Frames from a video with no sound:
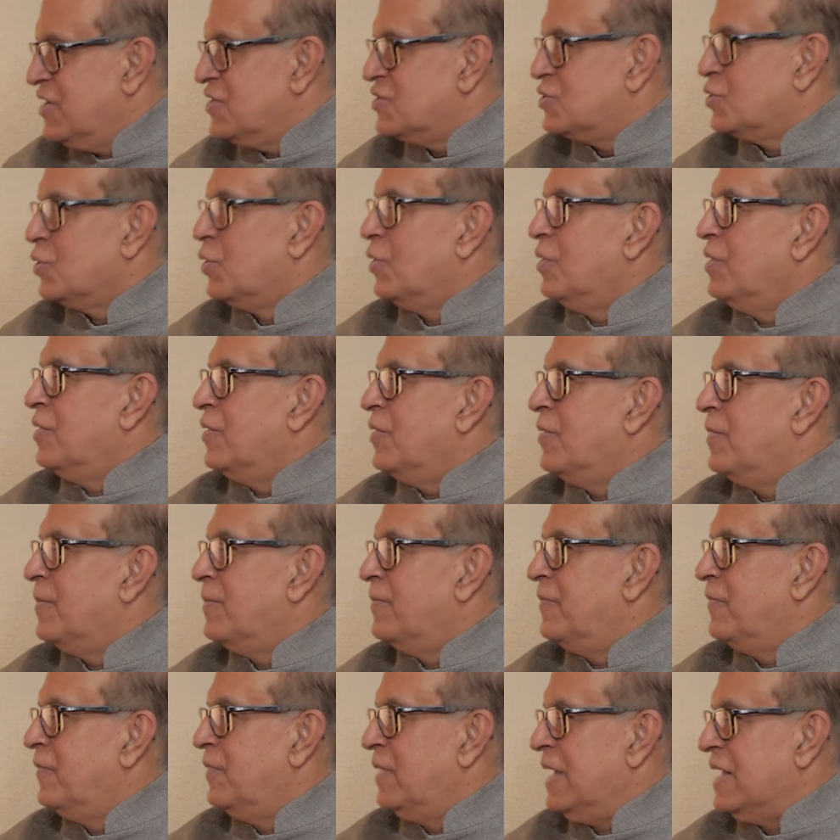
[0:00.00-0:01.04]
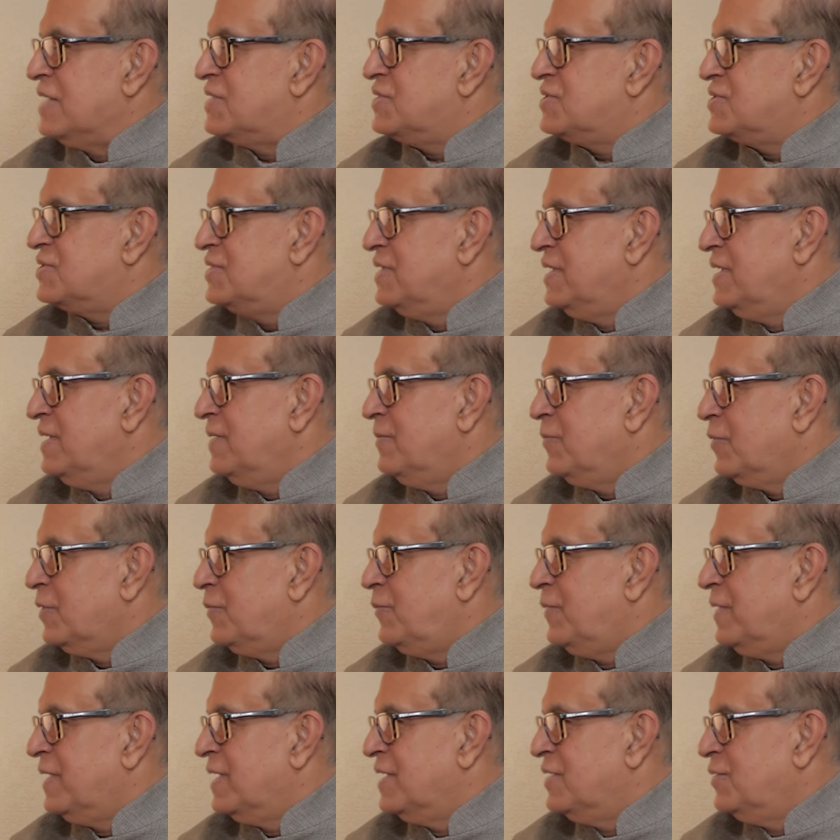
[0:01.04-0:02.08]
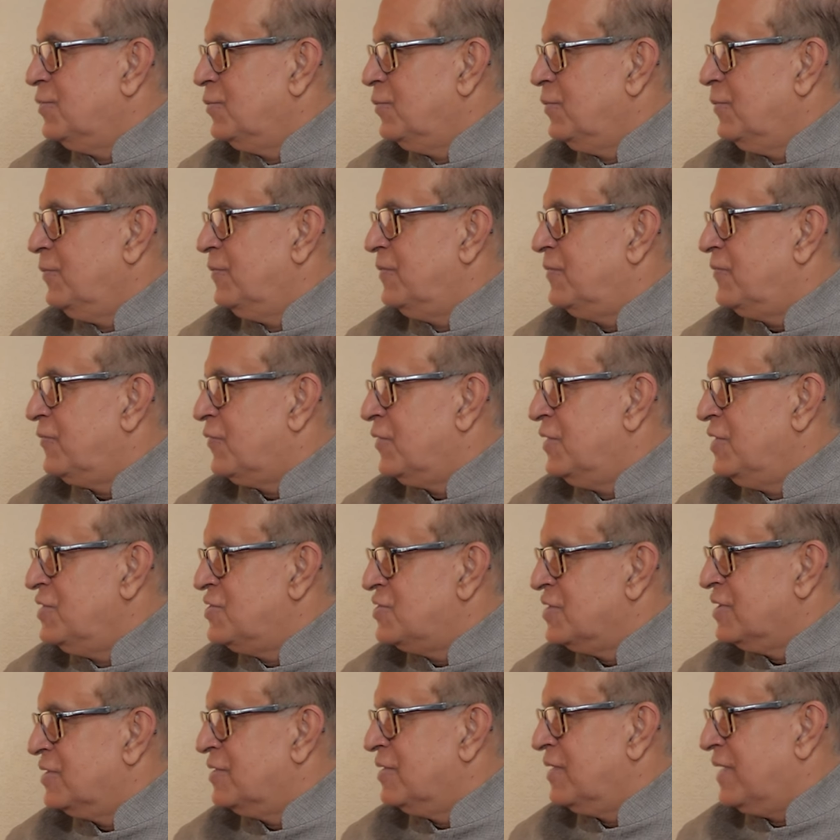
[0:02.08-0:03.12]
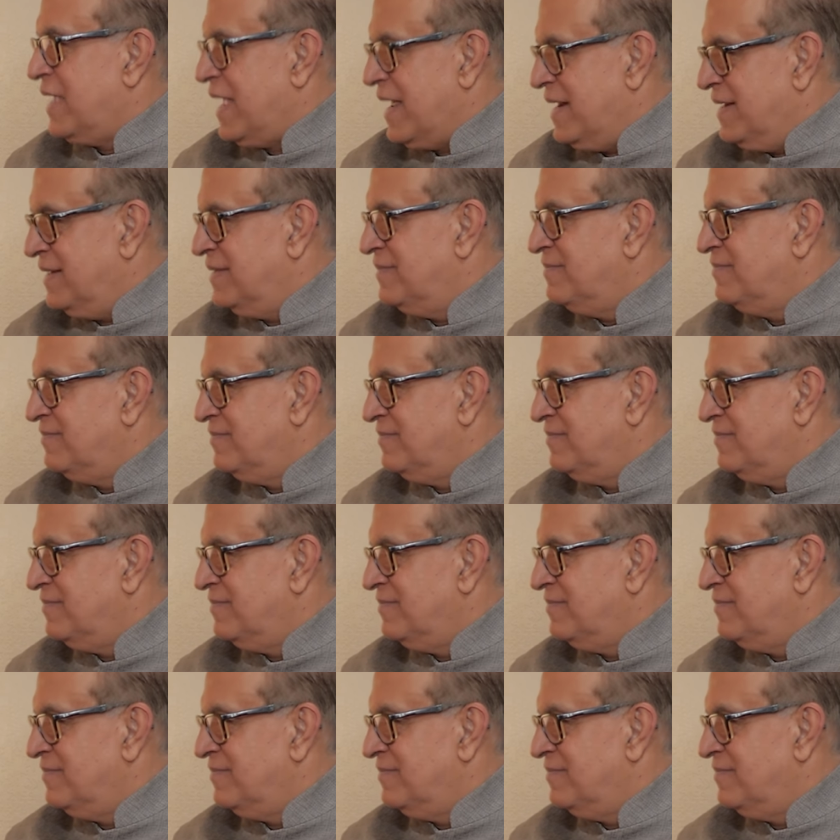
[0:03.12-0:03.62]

So let's see what we can do for each other again.